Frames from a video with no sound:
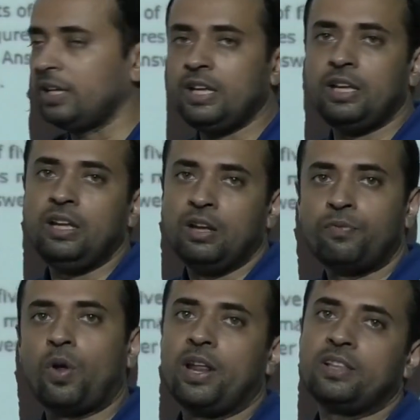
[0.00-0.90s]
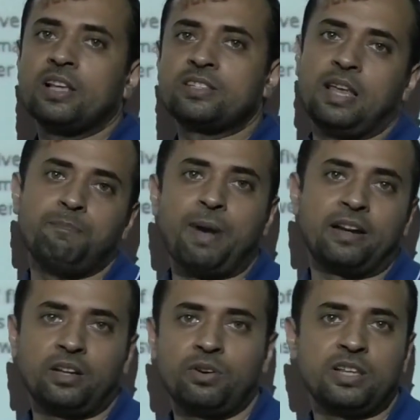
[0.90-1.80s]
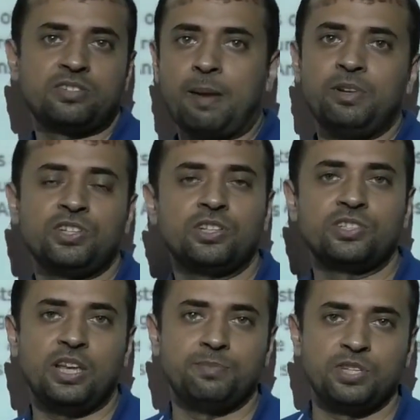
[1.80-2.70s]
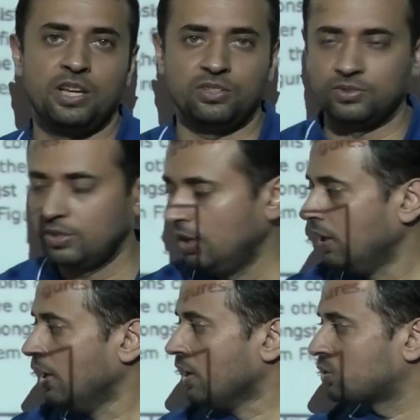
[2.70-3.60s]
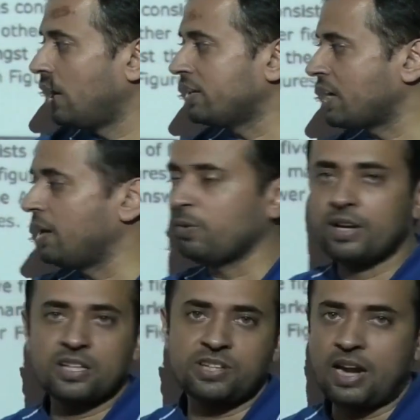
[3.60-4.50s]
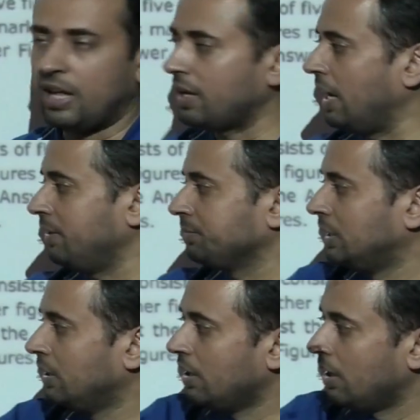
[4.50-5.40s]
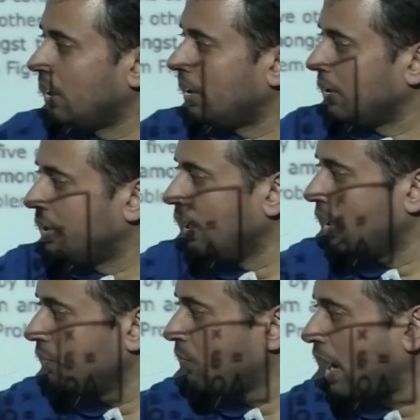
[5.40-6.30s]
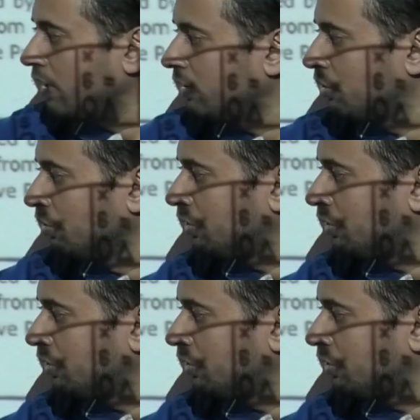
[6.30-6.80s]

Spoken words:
E following the same pattern or establishing the same series. So let's try to understand again. Here 1, 2,